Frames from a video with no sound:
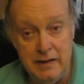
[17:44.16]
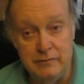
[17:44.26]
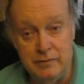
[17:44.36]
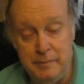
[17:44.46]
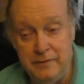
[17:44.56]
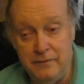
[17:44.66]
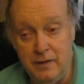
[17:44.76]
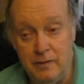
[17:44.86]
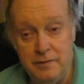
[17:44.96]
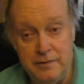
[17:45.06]
and it would be
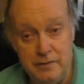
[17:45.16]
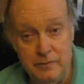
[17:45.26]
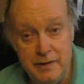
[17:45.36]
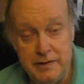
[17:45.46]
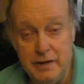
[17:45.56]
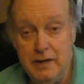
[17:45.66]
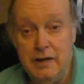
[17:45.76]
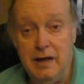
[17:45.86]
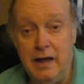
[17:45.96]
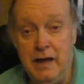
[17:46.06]
followed through with,
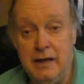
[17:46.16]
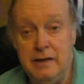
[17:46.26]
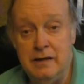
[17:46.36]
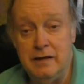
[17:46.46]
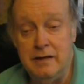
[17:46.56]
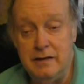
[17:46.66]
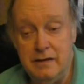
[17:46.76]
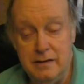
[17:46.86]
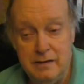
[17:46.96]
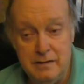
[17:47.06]
and
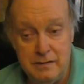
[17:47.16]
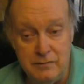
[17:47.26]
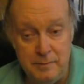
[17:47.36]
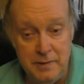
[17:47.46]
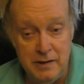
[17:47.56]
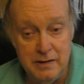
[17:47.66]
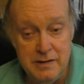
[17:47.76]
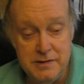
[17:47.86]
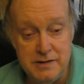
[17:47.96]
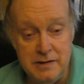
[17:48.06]
the
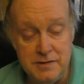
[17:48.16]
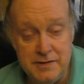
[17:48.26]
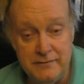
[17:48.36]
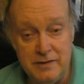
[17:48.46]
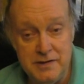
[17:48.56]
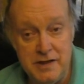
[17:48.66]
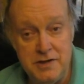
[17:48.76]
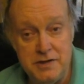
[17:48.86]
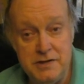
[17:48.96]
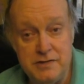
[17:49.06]
reptilians and their
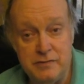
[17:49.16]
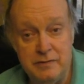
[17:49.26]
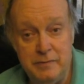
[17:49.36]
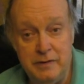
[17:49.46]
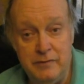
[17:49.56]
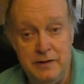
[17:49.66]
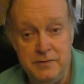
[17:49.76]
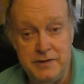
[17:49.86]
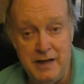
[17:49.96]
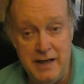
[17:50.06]
civilizations would have been
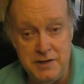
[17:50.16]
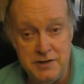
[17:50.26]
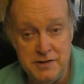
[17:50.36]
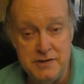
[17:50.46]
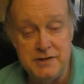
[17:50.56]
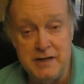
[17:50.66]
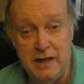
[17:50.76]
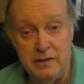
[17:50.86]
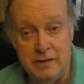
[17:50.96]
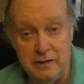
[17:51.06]
reduced to ashes and
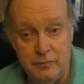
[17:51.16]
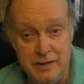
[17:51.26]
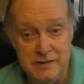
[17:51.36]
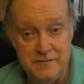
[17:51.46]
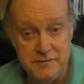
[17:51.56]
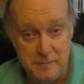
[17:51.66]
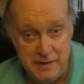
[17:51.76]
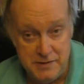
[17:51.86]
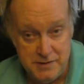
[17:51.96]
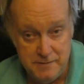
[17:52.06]
scattered in the winds of
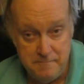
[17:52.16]
space.